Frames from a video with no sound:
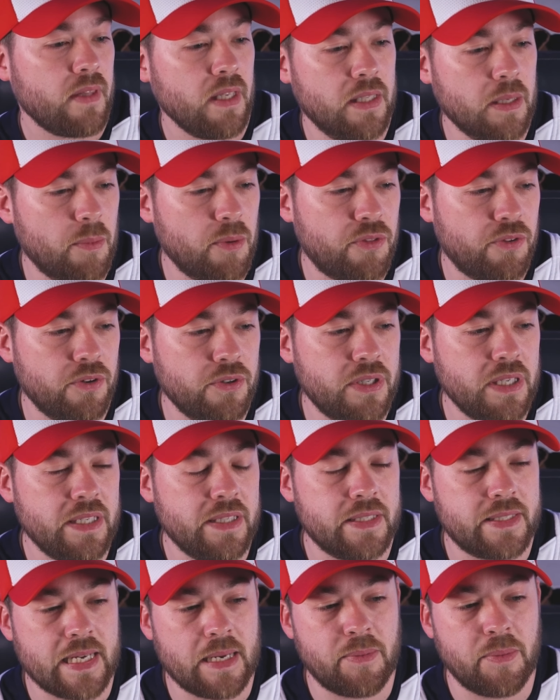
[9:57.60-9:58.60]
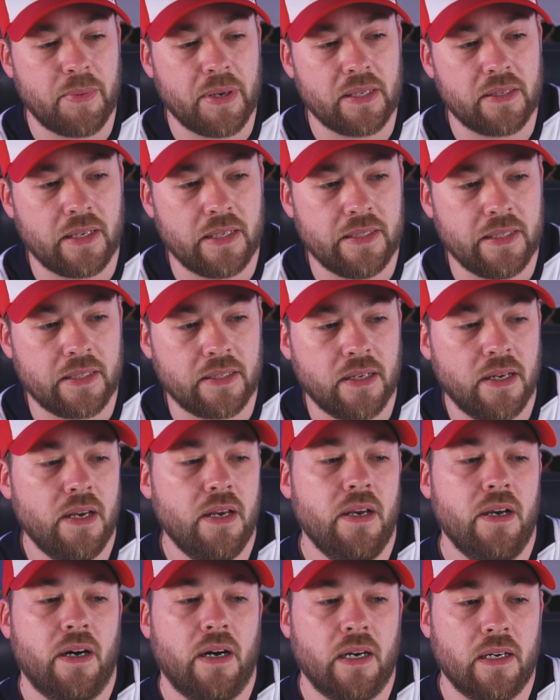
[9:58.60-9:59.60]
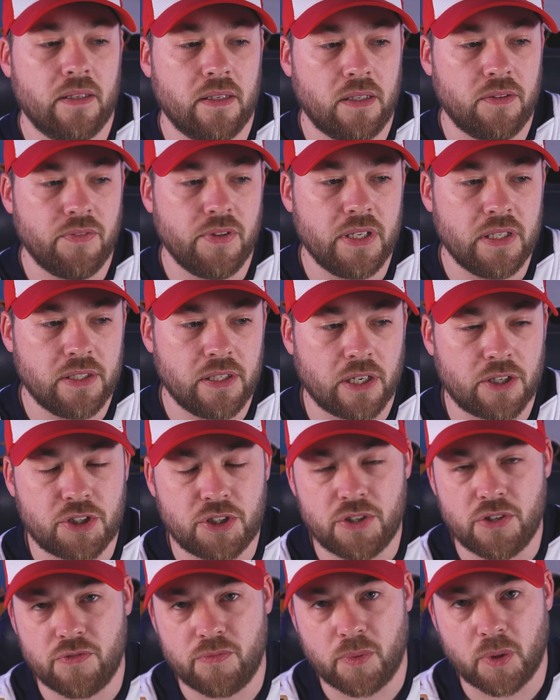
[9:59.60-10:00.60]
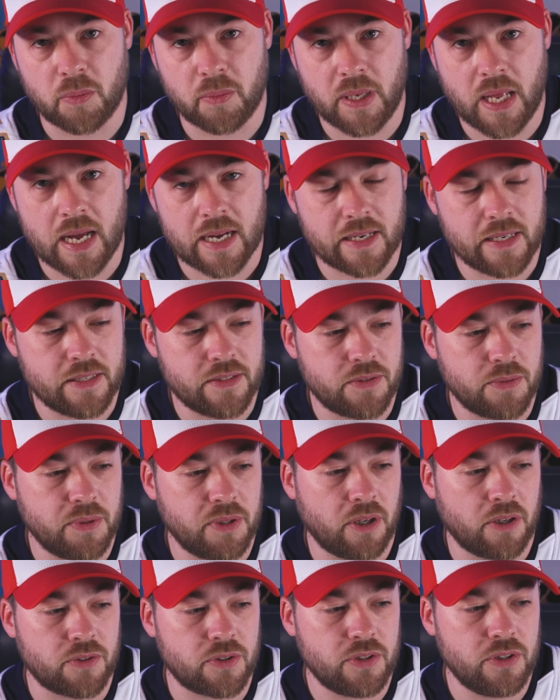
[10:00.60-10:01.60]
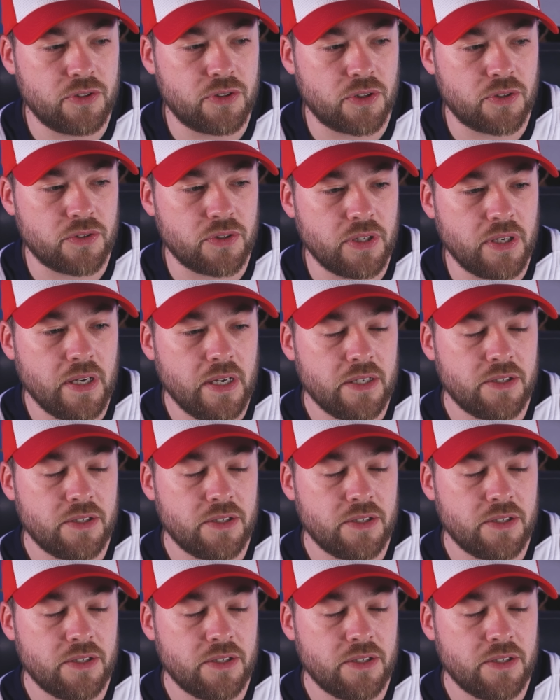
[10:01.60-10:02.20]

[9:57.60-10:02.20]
Number 13, the Tampa Bay Lightning. I love the induction of more black into an alternate jersey.